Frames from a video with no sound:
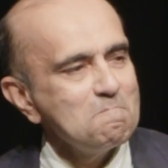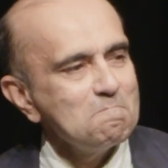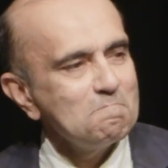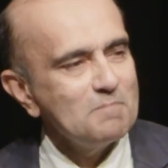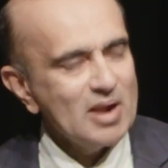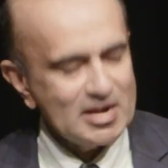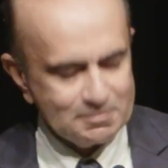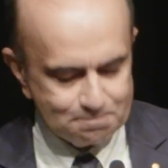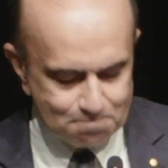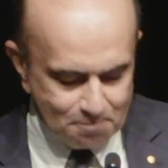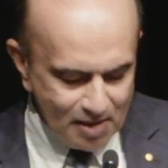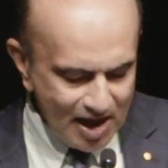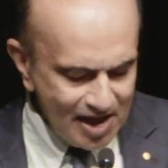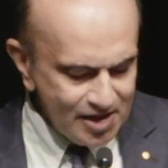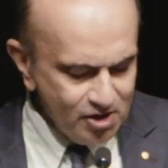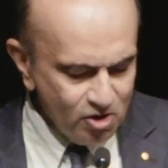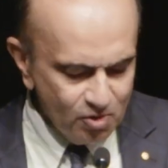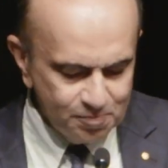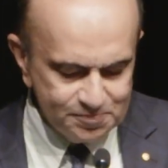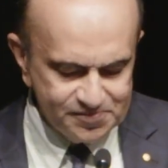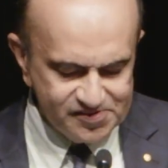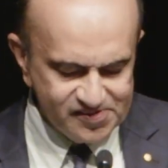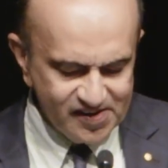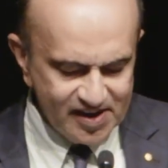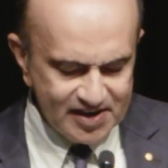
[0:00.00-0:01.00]
But my
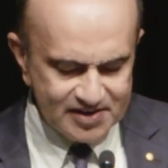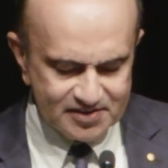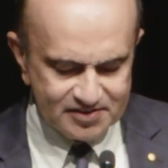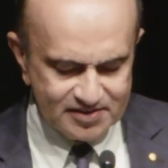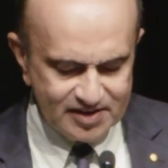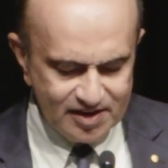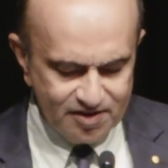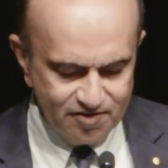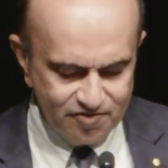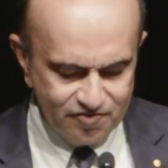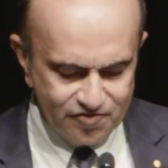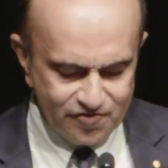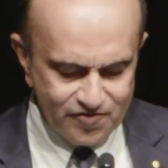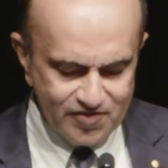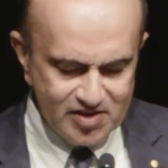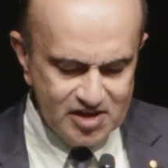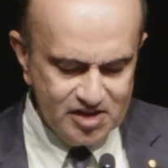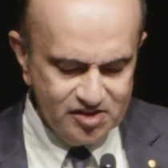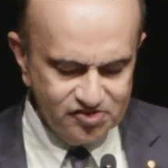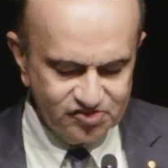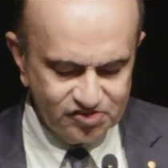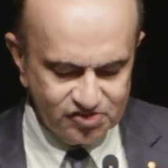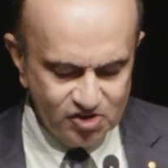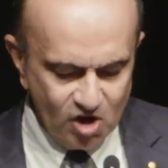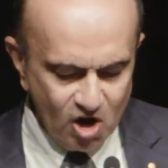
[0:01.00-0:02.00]
objective
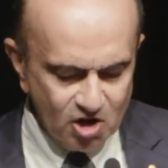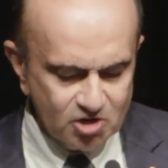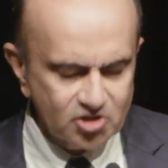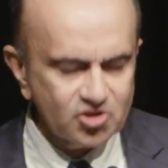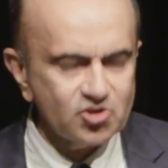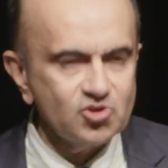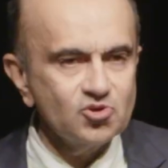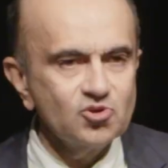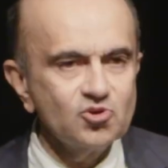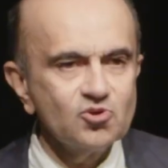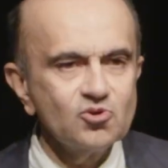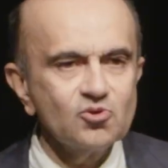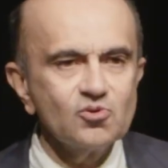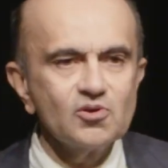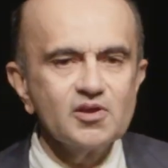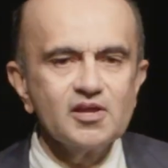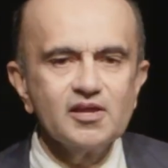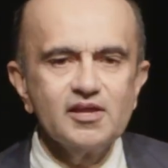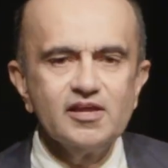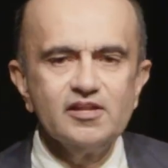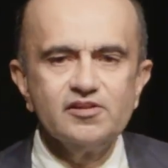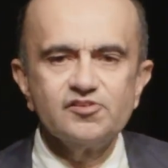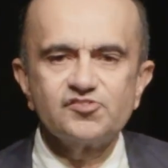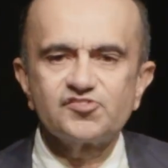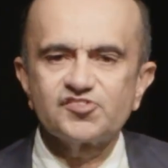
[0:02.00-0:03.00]
is not to
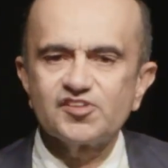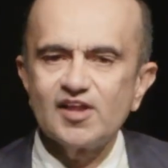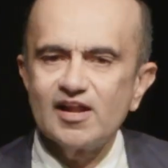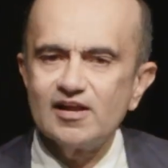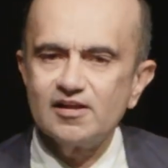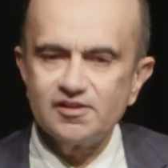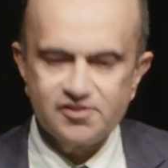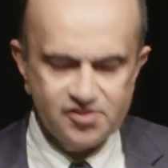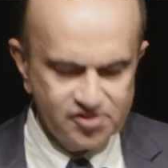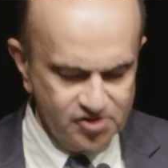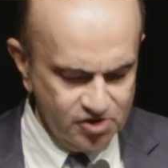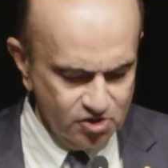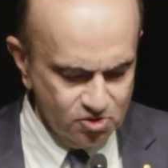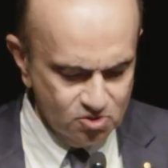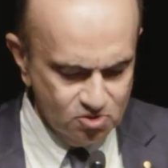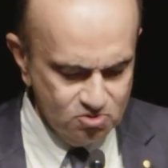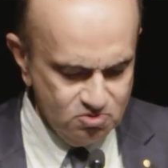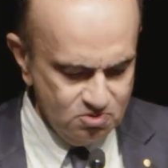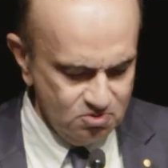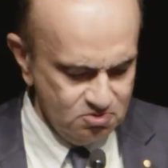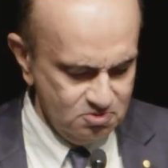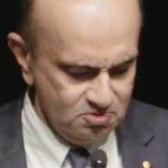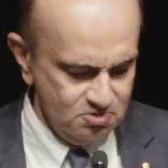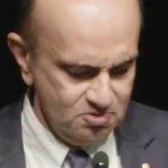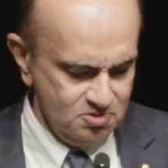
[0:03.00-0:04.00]
insult
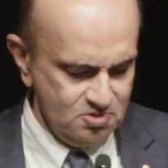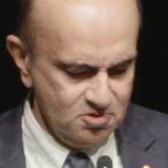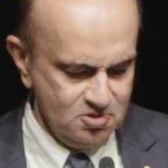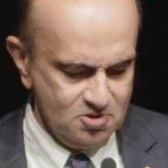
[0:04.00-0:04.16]
you